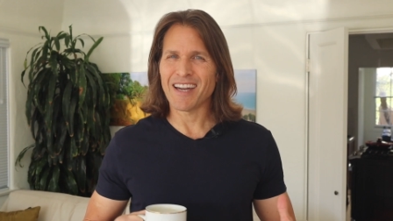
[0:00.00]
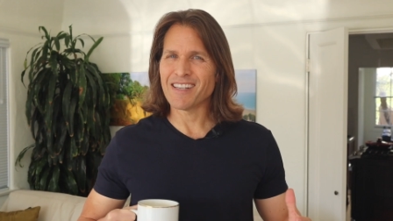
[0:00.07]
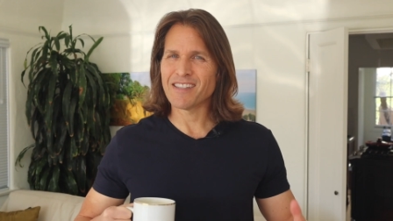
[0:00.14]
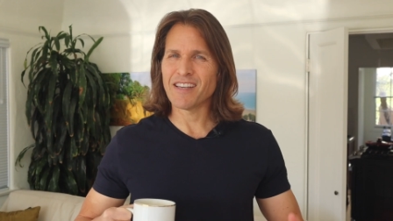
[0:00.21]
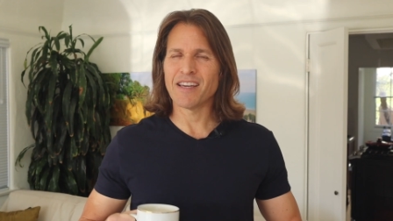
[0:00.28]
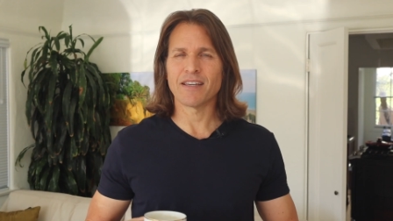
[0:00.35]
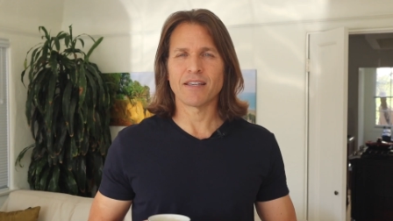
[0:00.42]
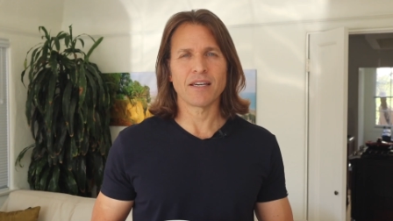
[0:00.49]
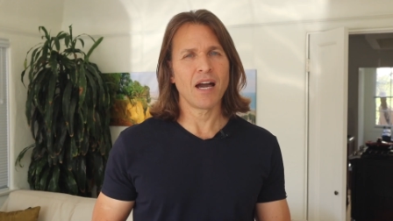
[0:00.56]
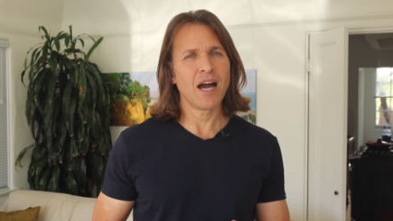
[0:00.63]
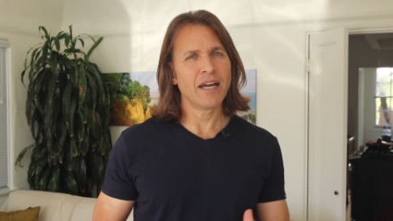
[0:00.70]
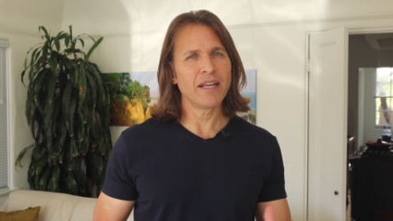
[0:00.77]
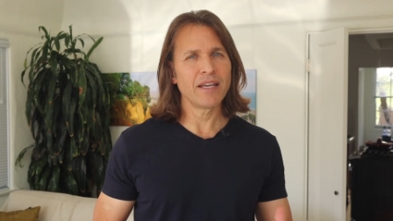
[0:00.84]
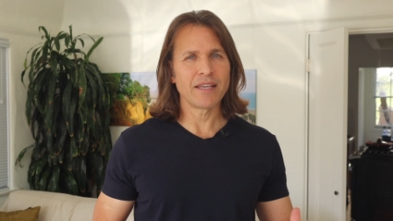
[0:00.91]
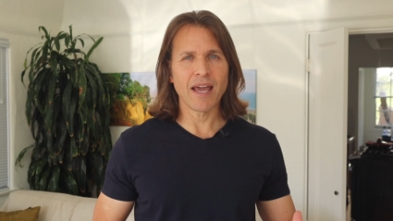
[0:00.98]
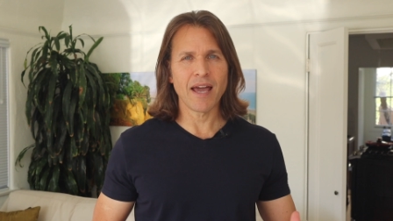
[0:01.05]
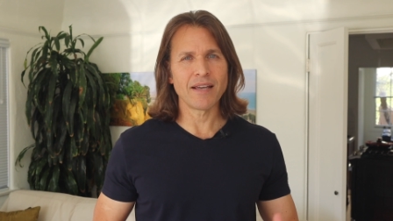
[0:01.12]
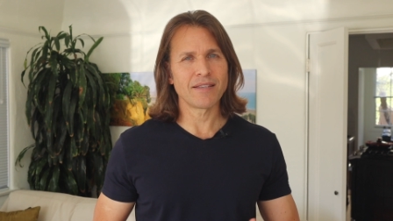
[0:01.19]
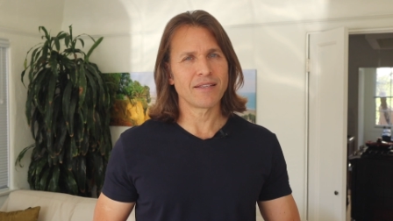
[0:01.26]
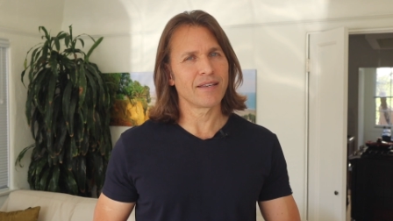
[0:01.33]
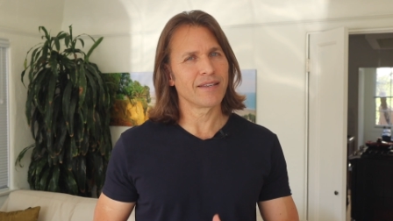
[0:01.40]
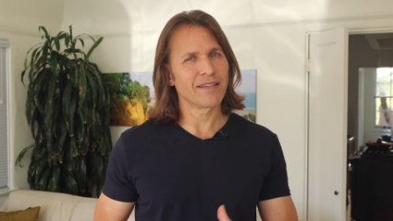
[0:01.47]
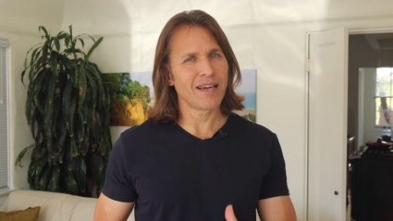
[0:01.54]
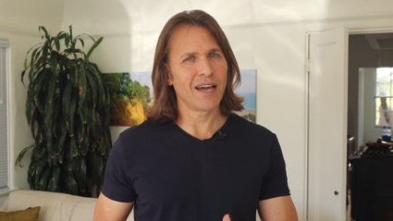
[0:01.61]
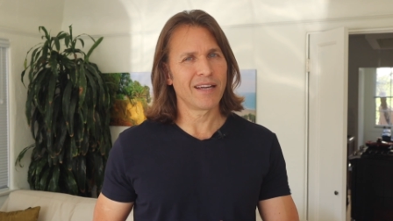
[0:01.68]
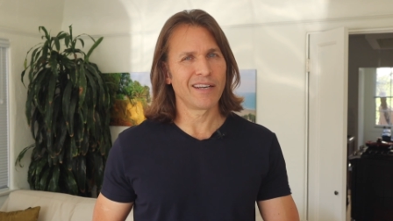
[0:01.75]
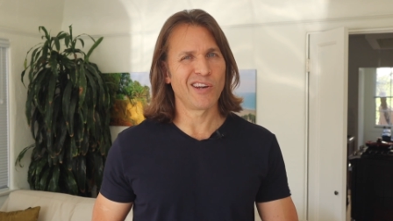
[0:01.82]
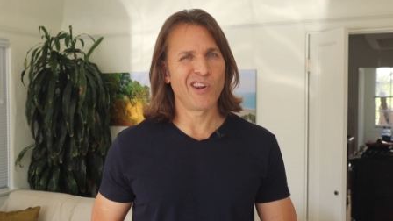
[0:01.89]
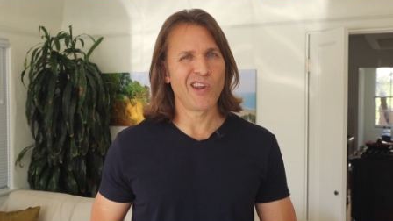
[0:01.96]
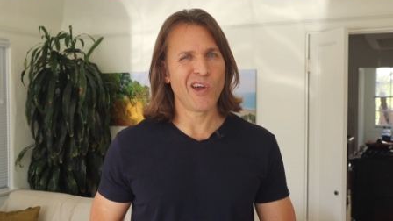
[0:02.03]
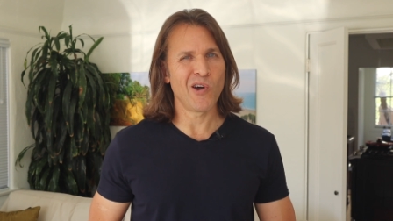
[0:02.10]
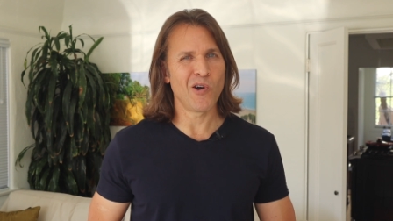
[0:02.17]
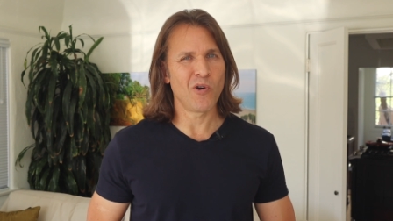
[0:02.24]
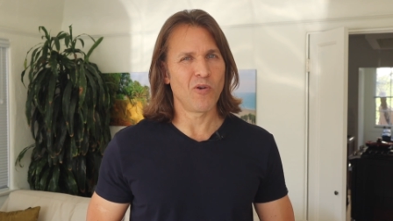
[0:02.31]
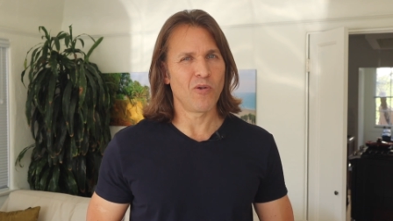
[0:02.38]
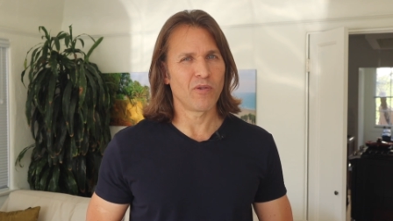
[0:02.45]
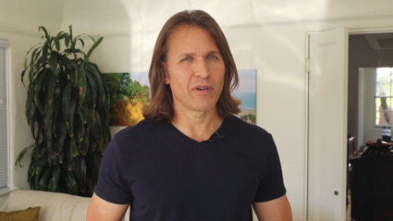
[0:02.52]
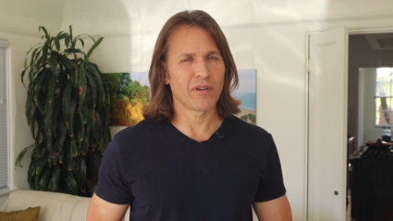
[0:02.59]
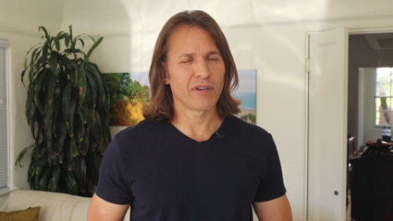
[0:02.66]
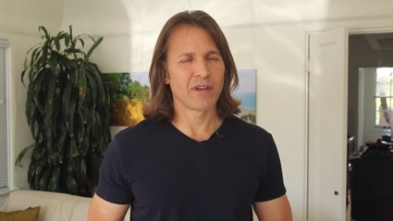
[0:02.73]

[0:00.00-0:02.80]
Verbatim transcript: gotta say, kinda yes and kinda no.